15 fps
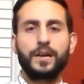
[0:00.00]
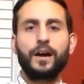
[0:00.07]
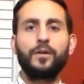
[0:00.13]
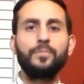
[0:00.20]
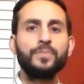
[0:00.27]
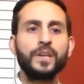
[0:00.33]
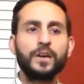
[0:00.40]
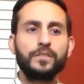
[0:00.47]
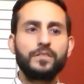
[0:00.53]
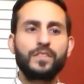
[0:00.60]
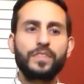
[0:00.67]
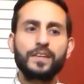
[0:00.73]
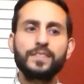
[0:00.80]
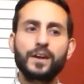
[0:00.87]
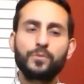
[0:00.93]
Now,
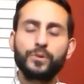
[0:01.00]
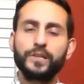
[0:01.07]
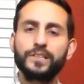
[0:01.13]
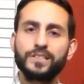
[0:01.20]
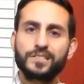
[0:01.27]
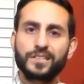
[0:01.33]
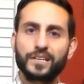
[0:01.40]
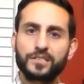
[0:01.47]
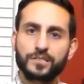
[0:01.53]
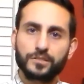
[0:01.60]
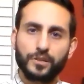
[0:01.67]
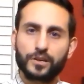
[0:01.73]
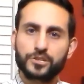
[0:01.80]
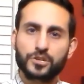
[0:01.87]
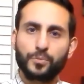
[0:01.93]
the thing that really
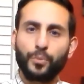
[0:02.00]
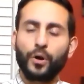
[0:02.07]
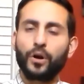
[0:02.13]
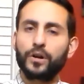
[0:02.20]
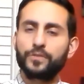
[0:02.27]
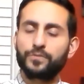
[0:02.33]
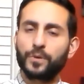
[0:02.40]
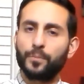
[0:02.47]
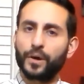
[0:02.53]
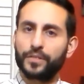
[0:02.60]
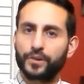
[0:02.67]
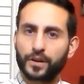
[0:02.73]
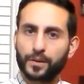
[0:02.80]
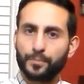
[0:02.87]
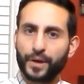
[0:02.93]
sets Lush apart from
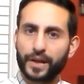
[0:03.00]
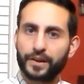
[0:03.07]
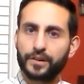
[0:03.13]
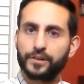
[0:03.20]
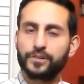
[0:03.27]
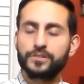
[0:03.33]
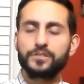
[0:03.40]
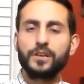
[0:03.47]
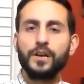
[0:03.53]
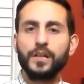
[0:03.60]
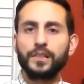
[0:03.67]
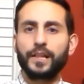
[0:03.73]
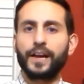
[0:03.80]
other competitors